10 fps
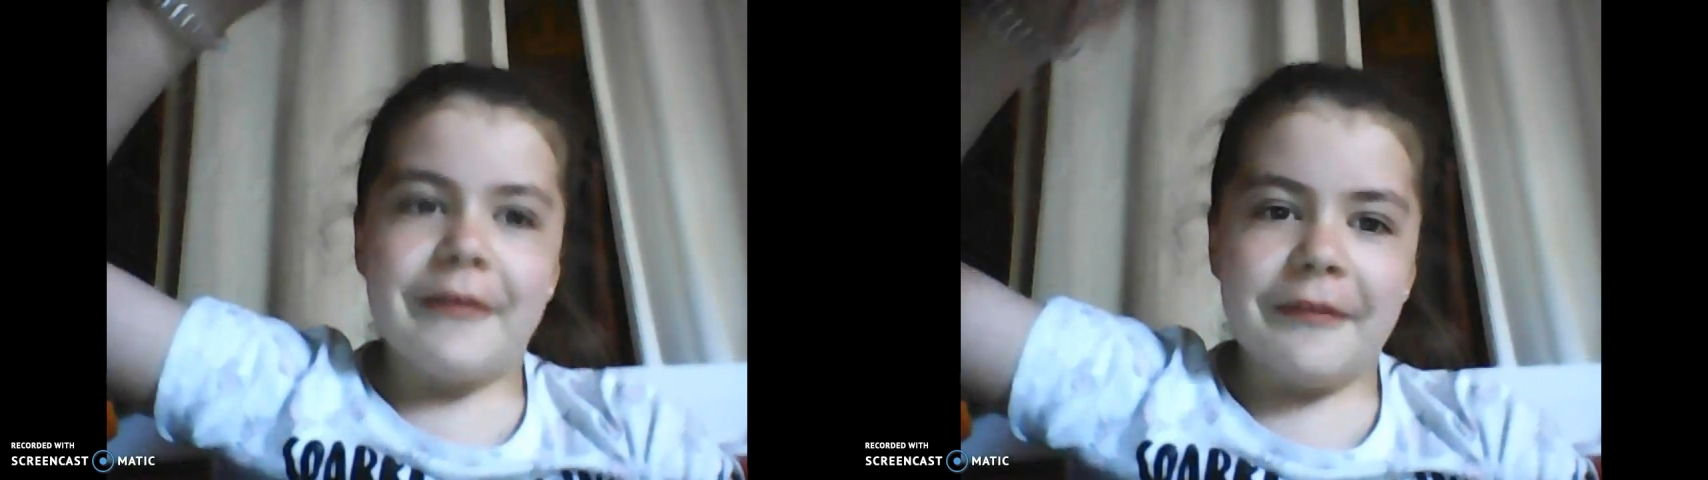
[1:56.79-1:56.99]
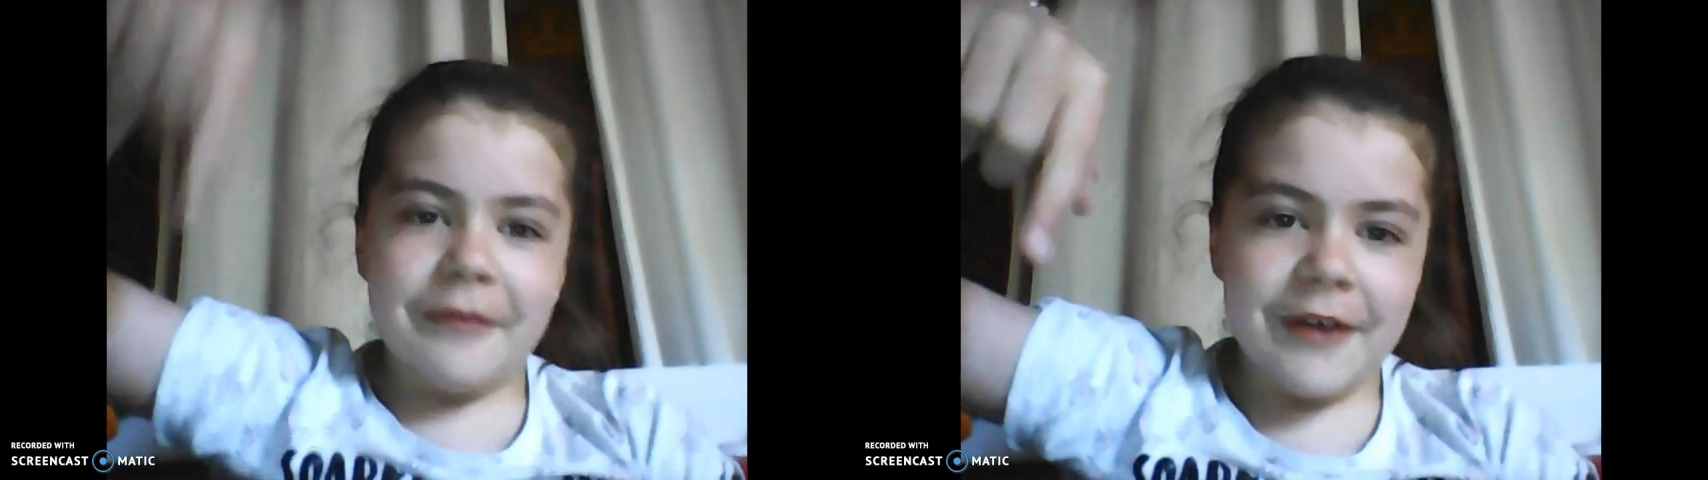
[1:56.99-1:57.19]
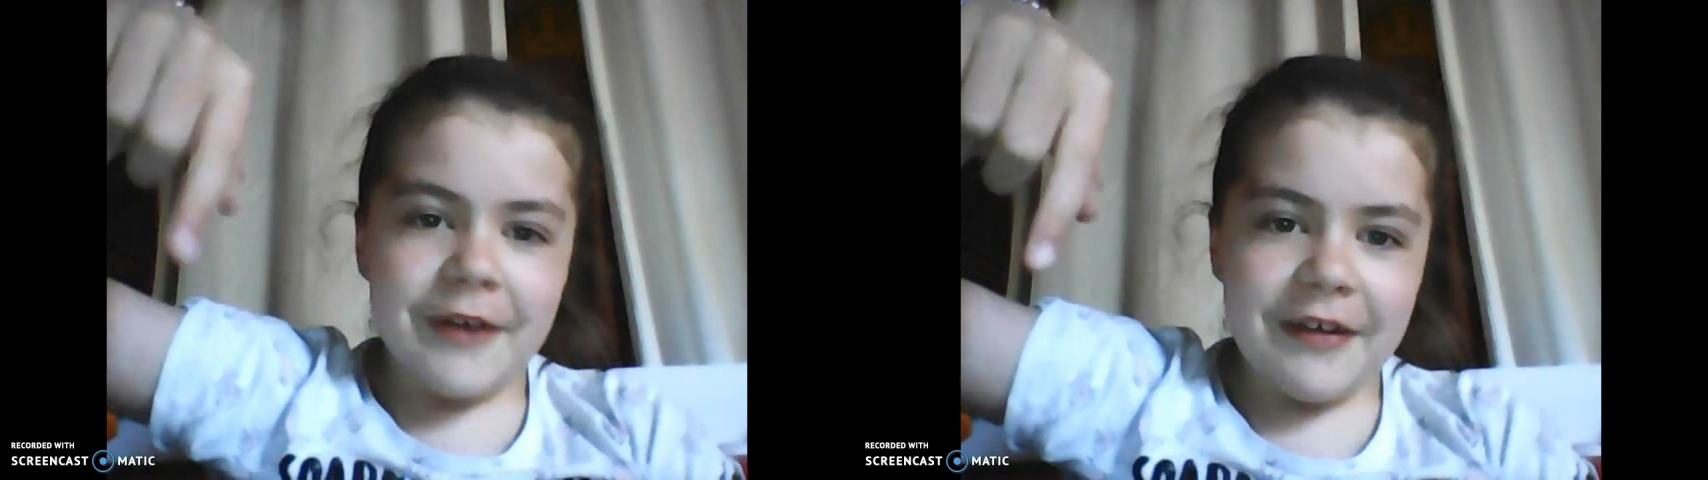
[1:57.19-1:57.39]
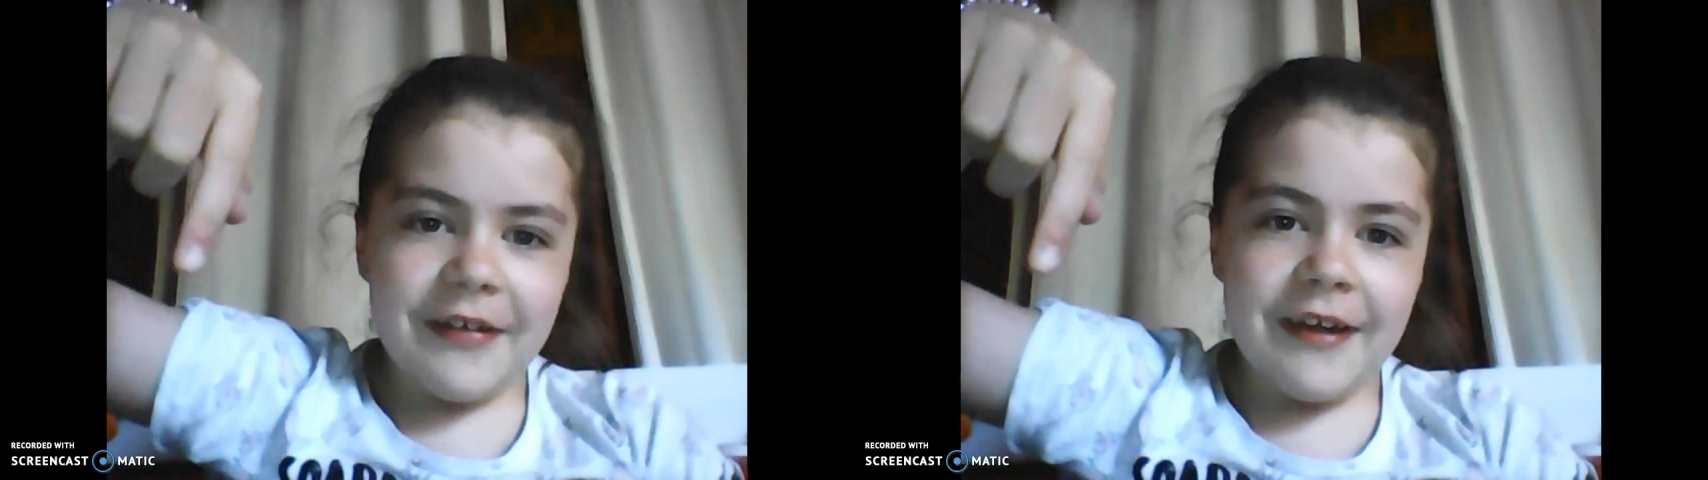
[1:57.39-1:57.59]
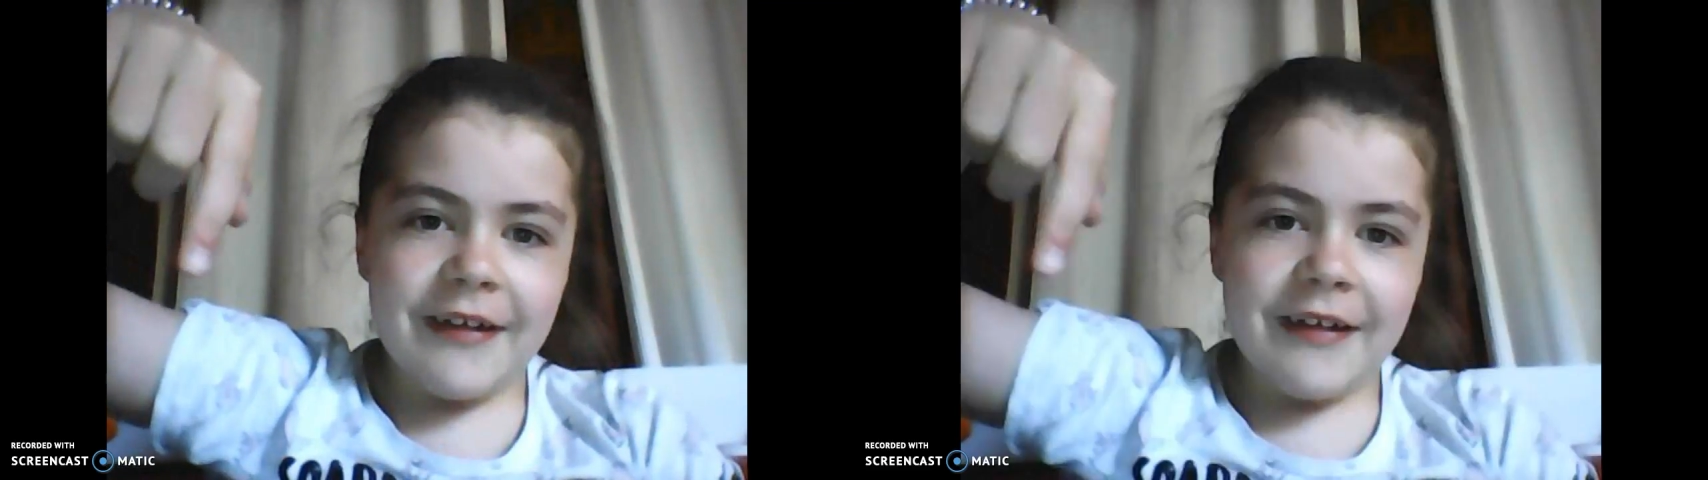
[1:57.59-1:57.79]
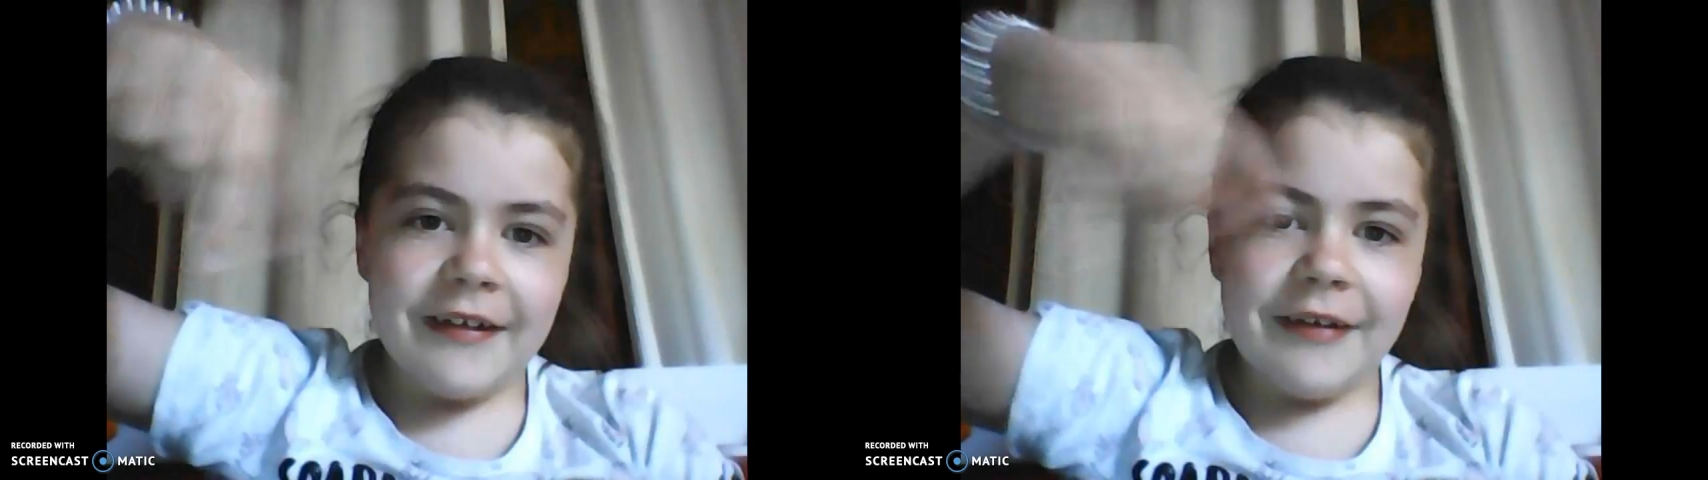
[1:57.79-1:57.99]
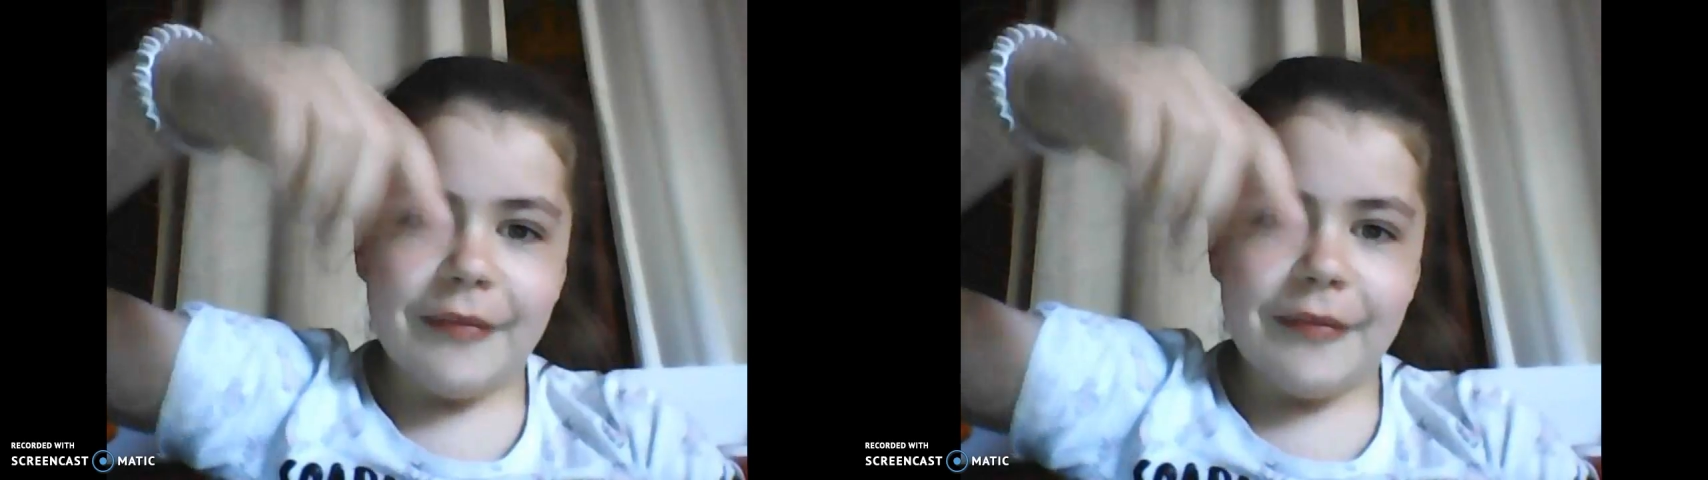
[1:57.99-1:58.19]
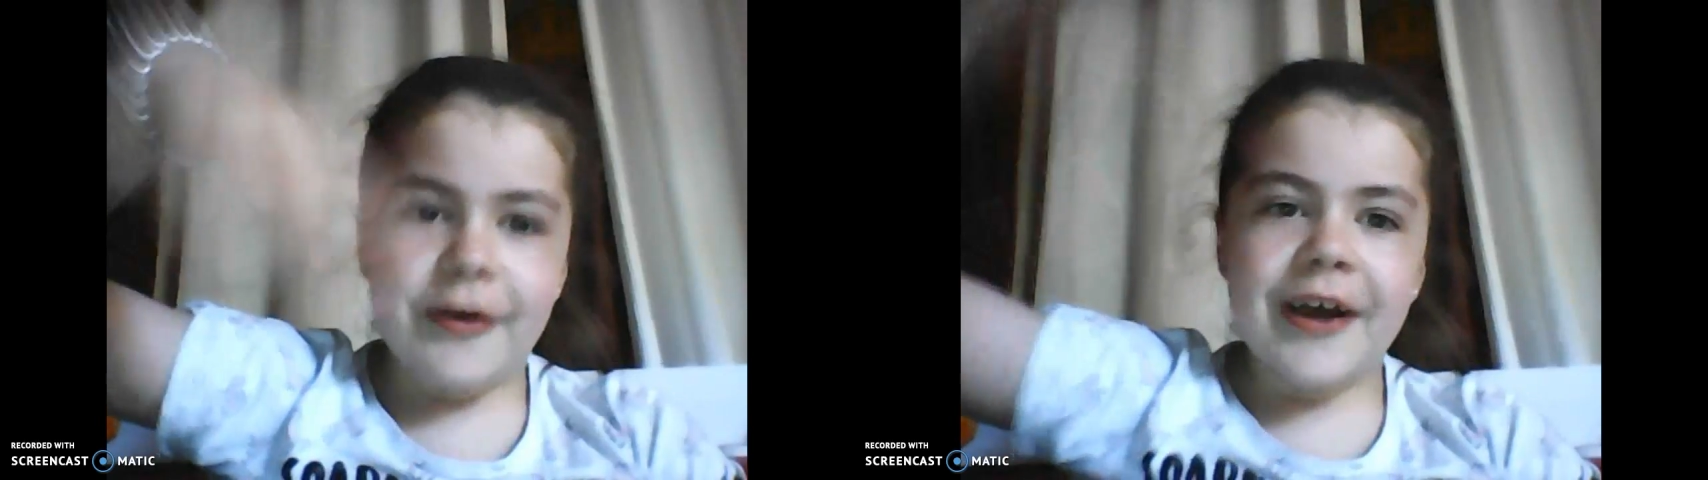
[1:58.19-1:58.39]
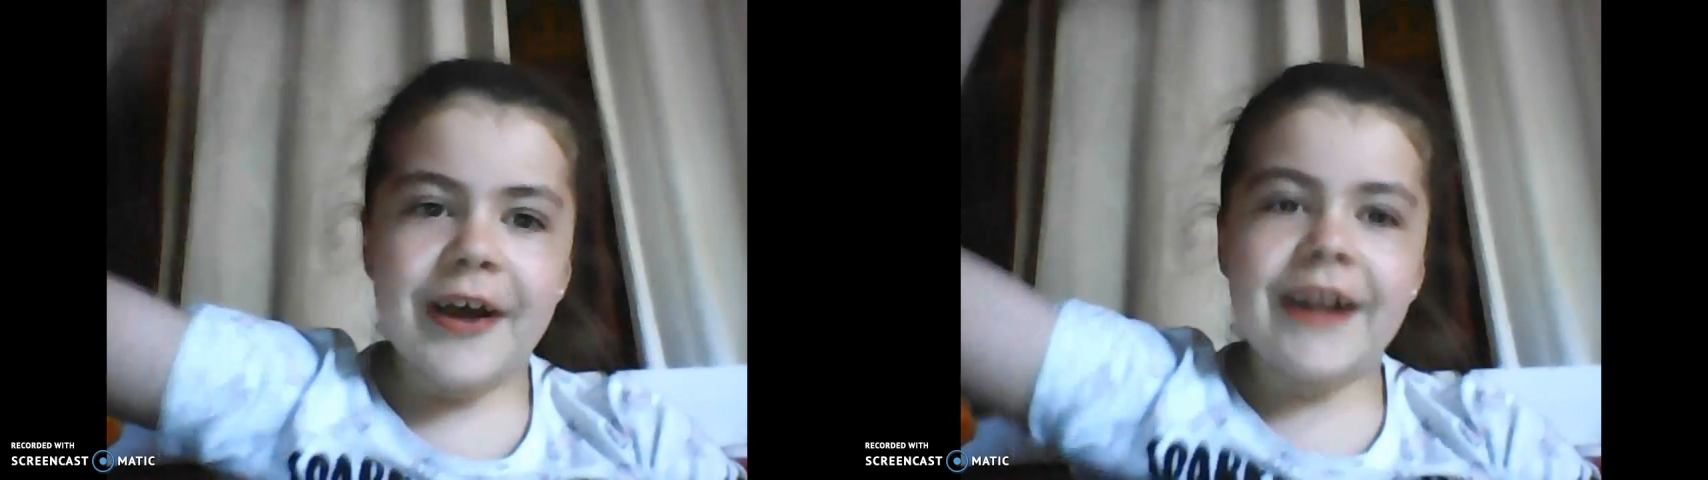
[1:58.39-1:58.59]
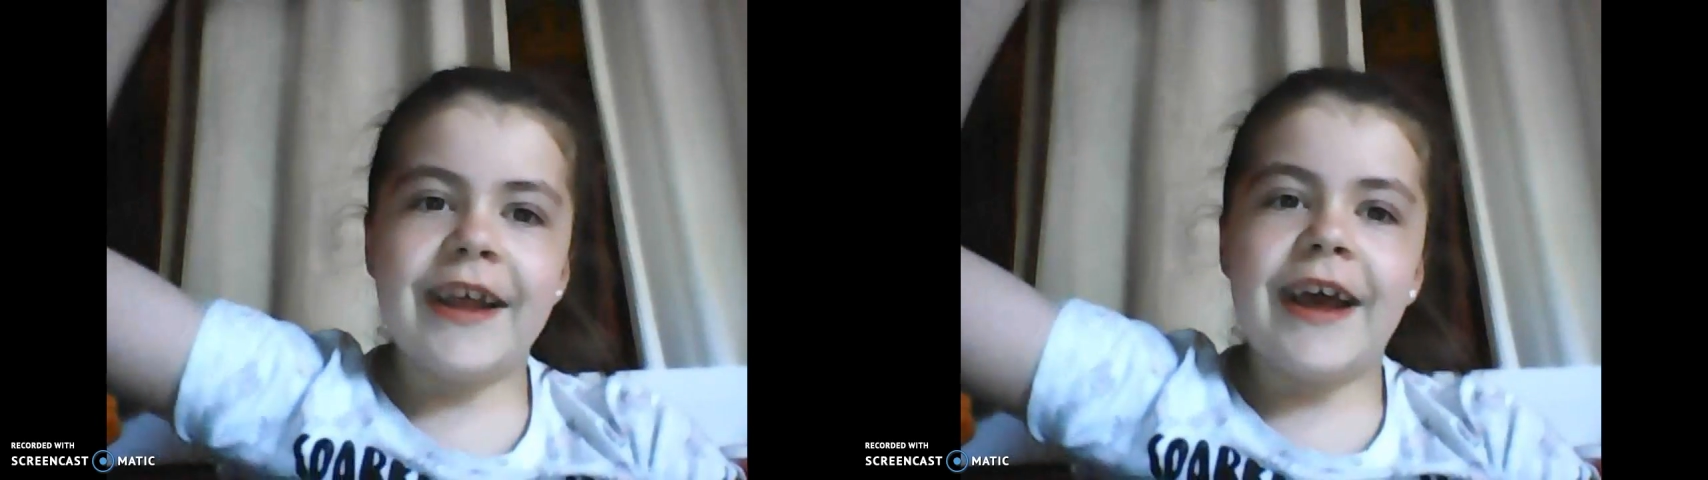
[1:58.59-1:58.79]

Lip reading: press that like button,